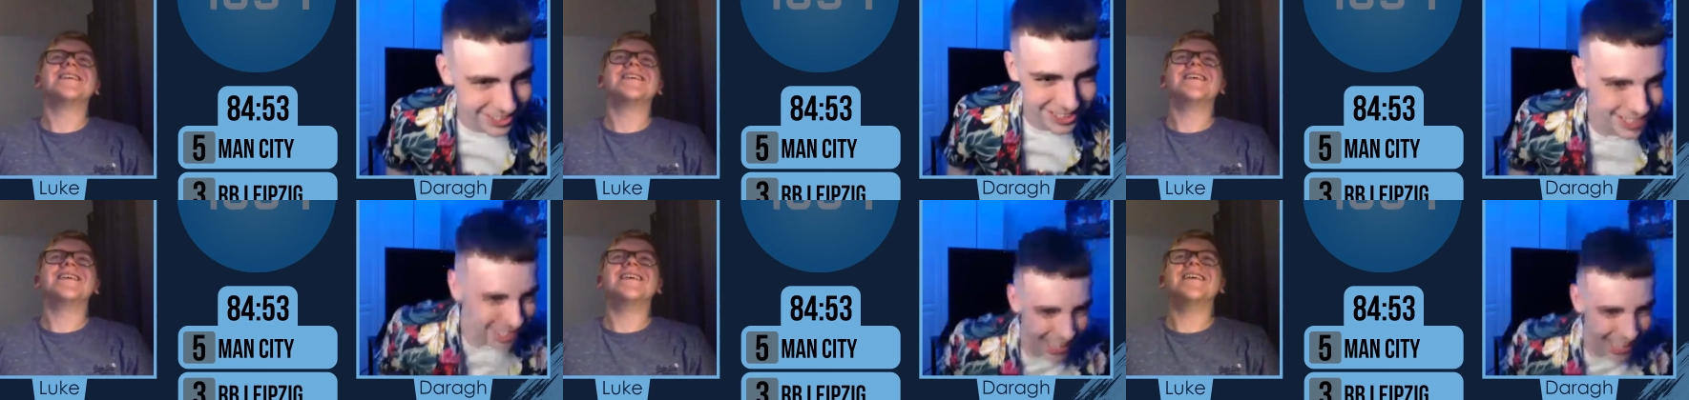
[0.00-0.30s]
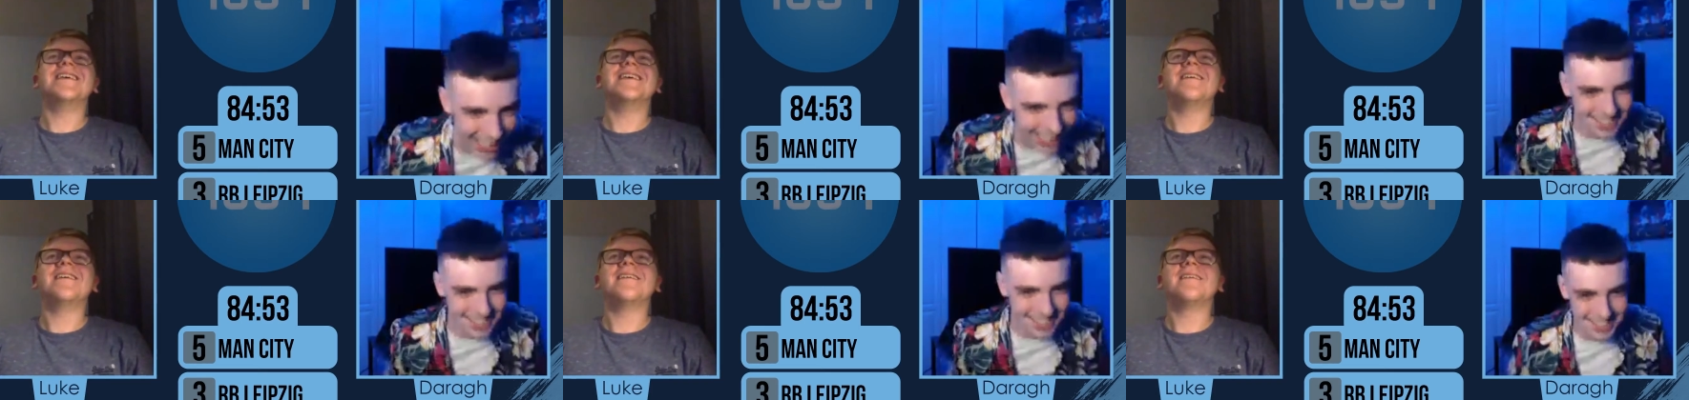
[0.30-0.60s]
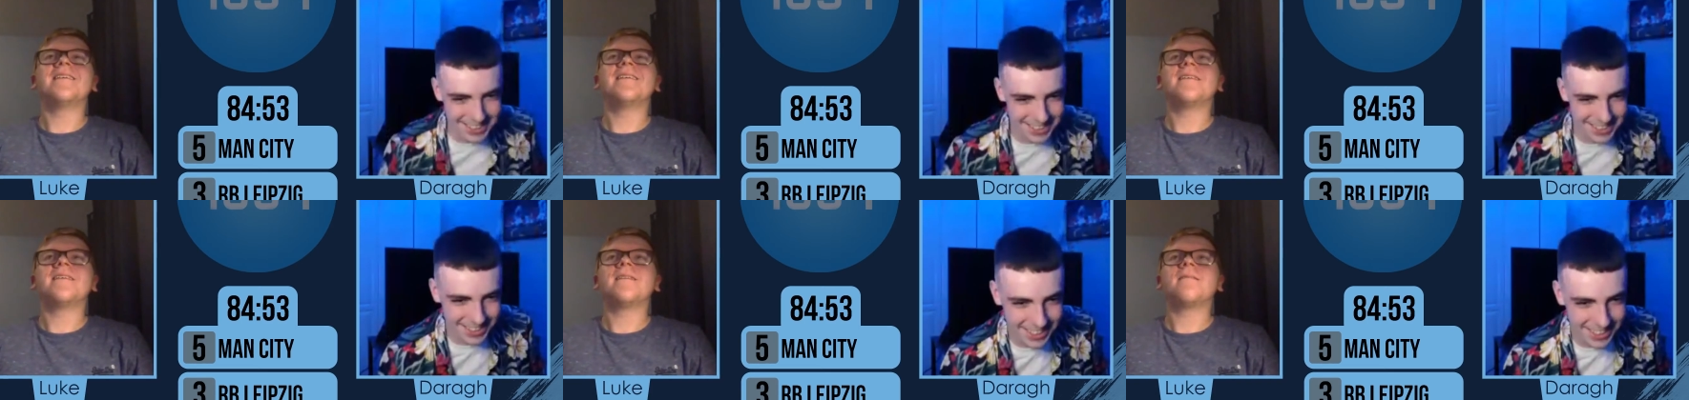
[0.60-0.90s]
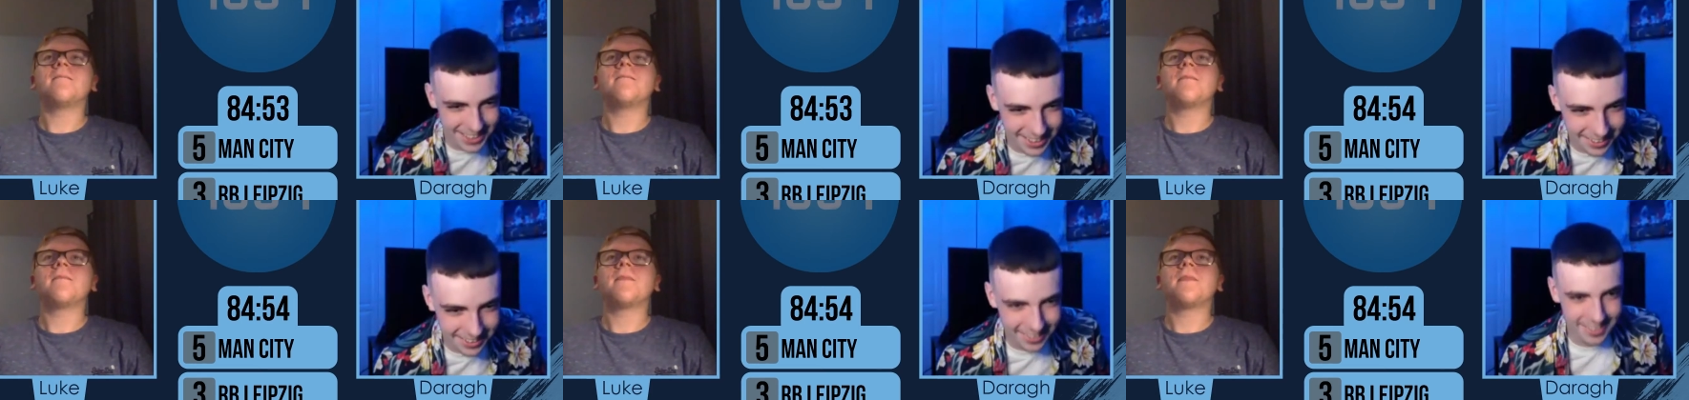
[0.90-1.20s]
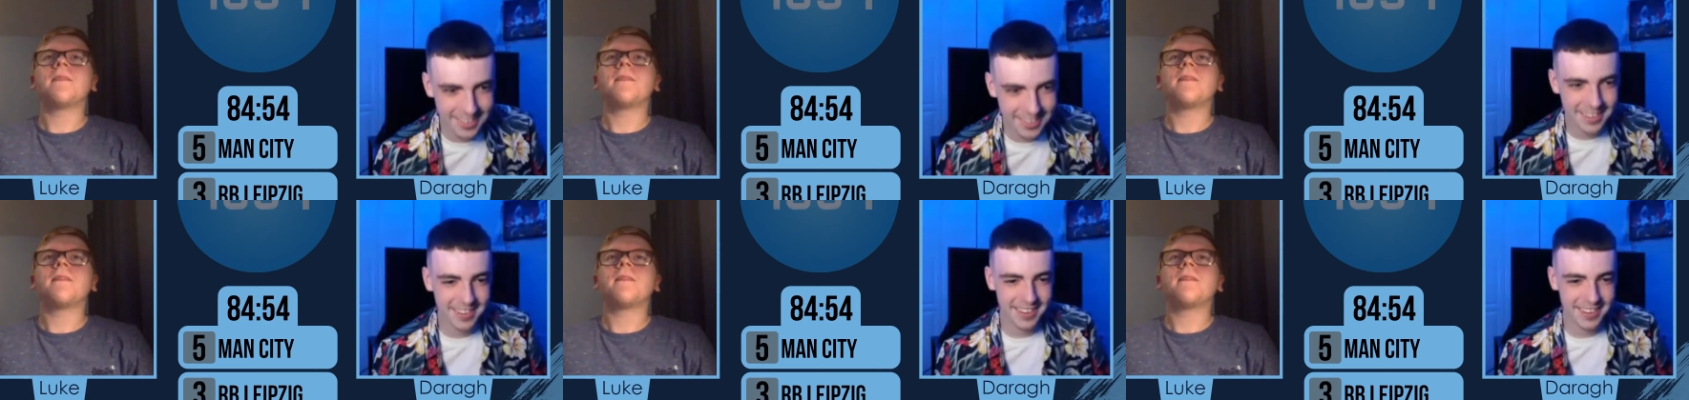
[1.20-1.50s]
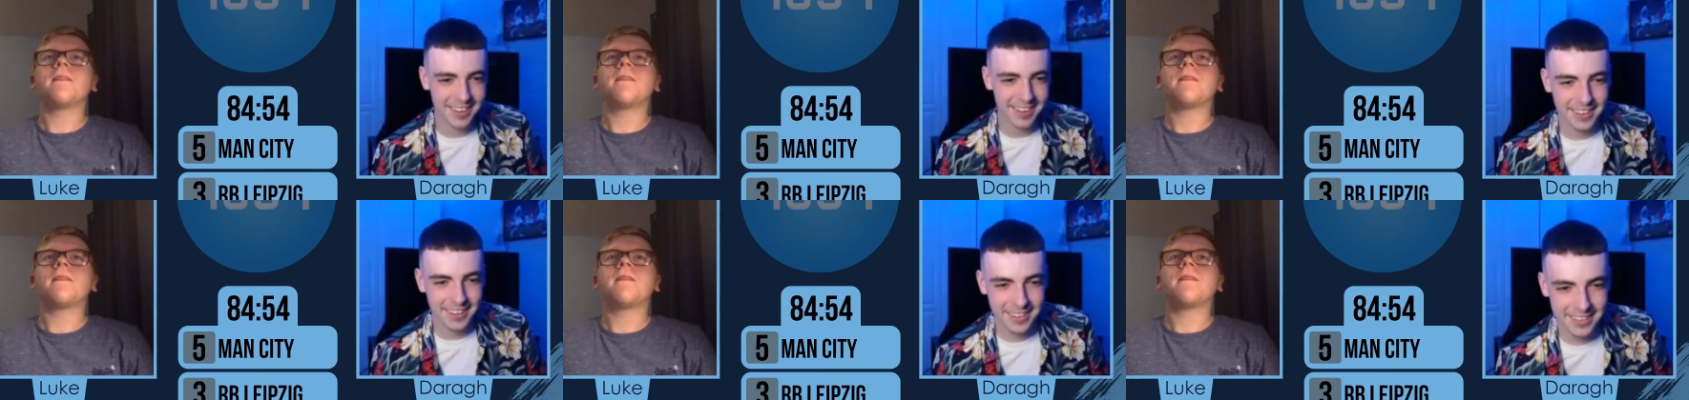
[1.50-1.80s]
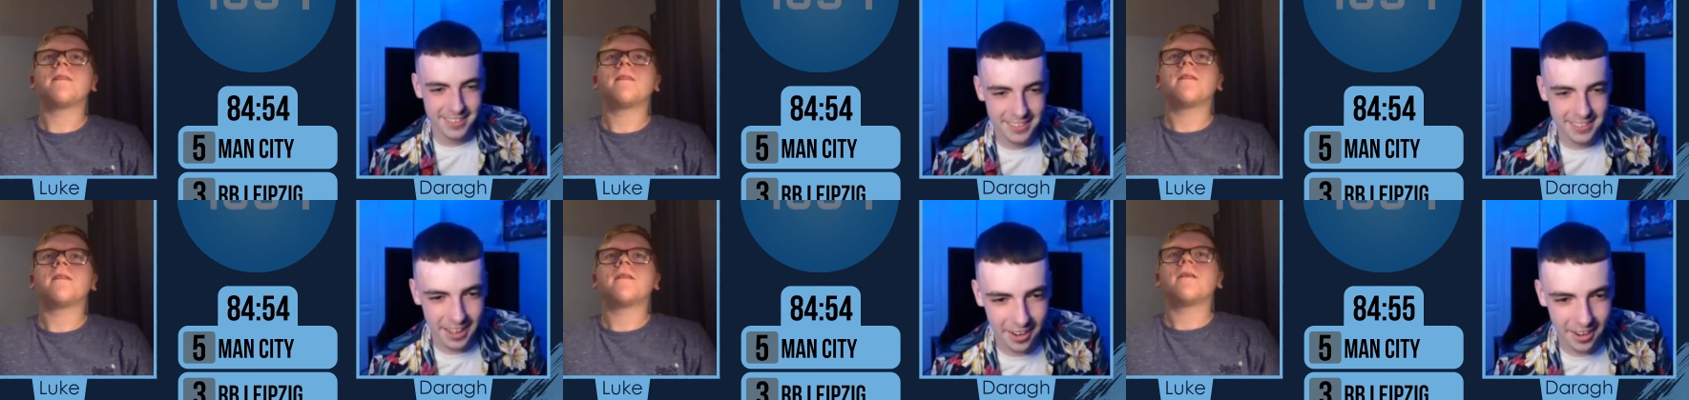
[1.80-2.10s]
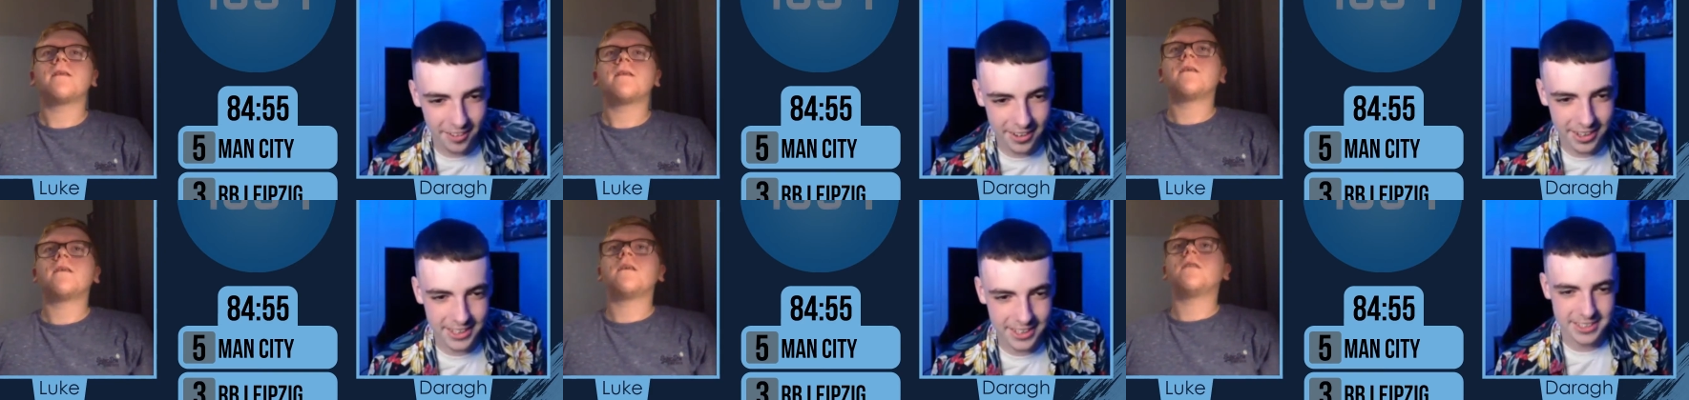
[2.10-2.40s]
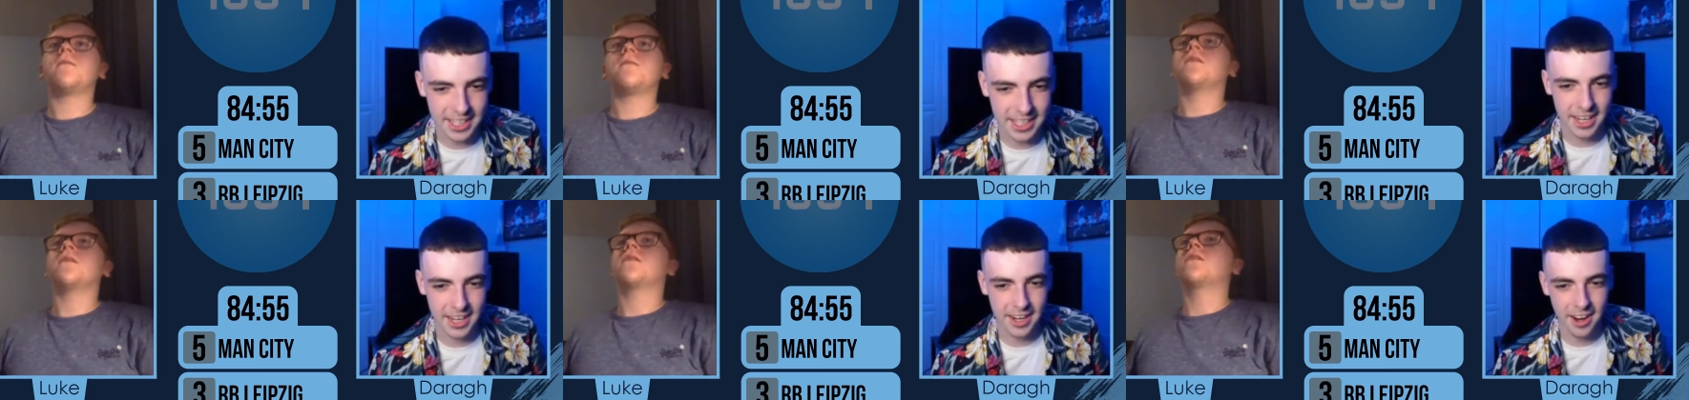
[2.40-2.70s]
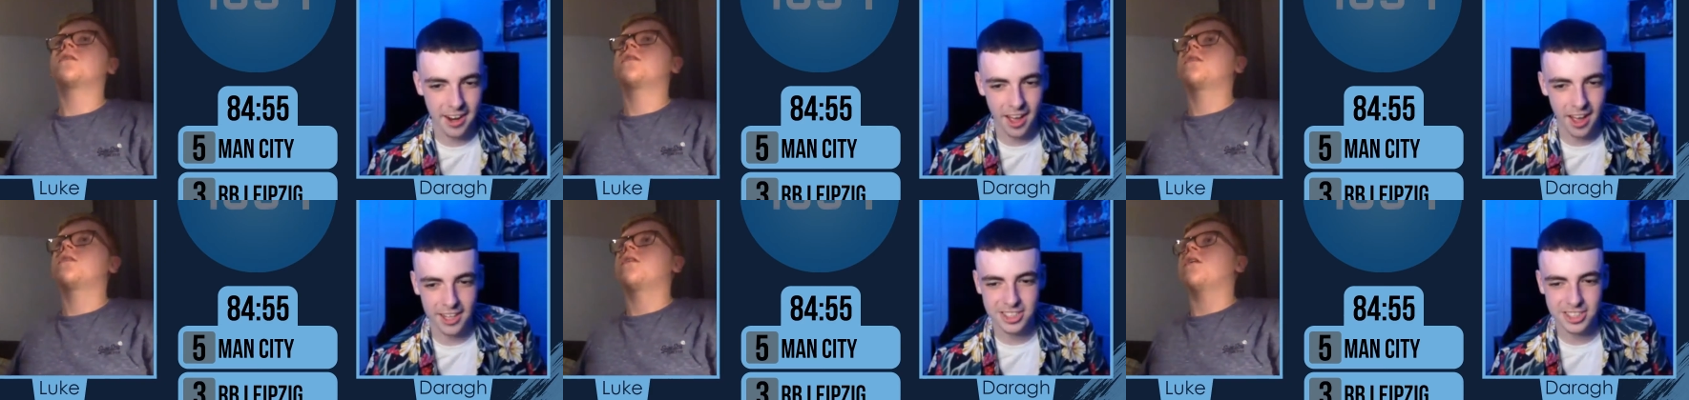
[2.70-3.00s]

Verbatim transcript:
Speaker 1: chance. There is not a